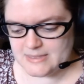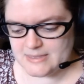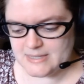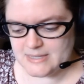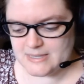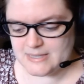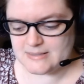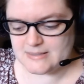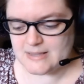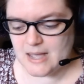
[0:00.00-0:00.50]

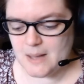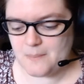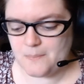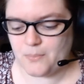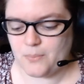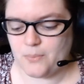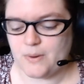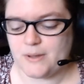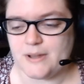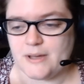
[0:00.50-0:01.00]
the top
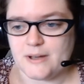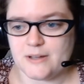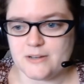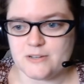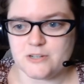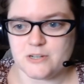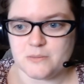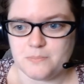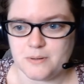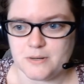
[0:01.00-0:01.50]

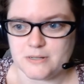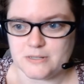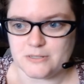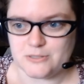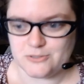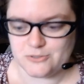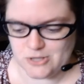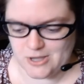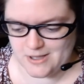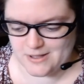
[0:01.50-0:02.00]
100
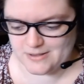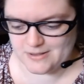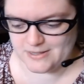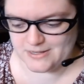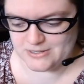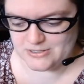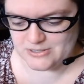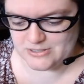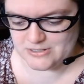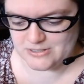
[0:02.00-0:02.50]
books
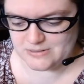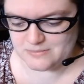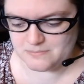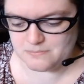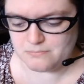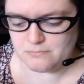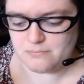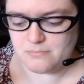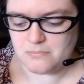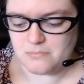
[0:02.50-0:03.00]
challenge
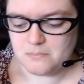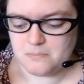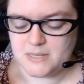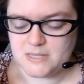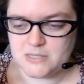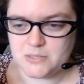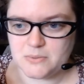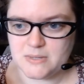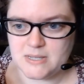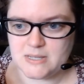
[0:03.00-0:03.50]

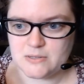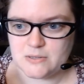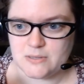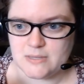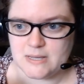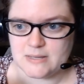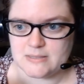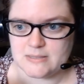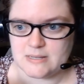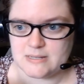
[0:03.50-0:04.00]
between
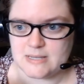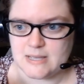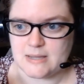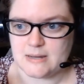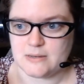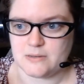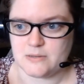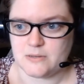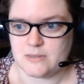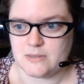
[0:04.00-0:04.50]
2010
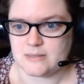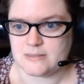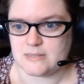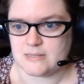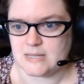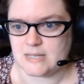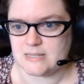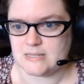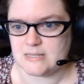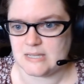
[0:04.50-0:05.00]
and
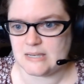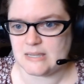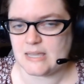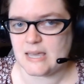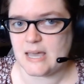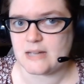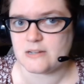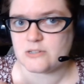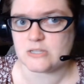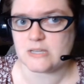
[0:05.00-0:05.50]
2019. They
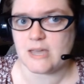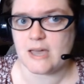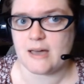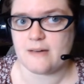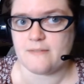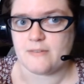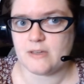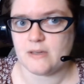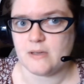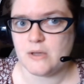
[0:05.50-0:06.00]
actually
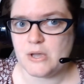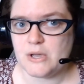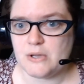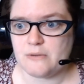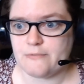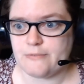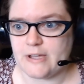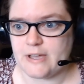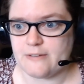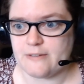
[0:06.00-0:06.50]
have it
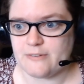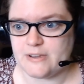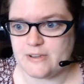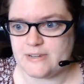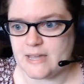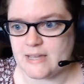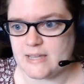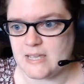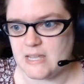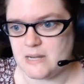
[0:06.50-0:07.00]
for every
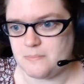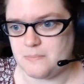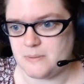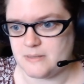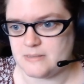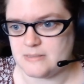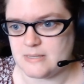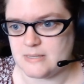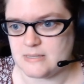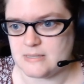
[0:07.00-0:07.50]
decade, but
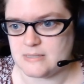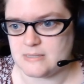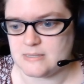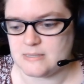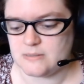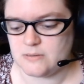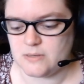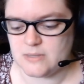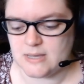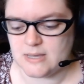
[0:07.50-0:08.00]
since
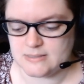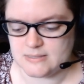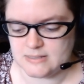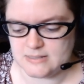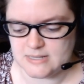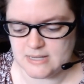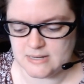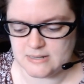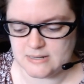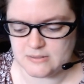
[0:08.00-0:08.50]

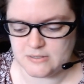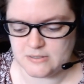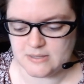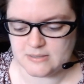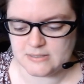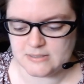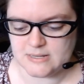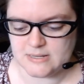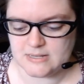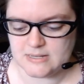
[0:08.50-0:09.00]
2010 to
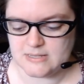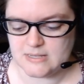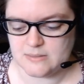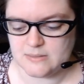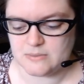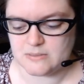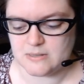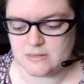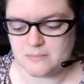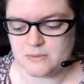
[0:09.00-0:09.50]
2019
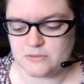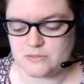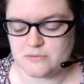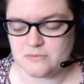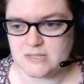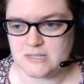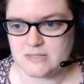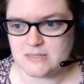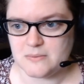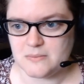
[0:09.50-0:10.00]
was their most
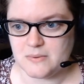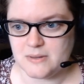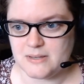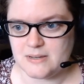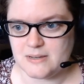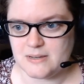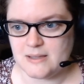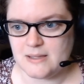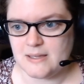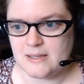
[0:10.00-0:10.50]
recent one,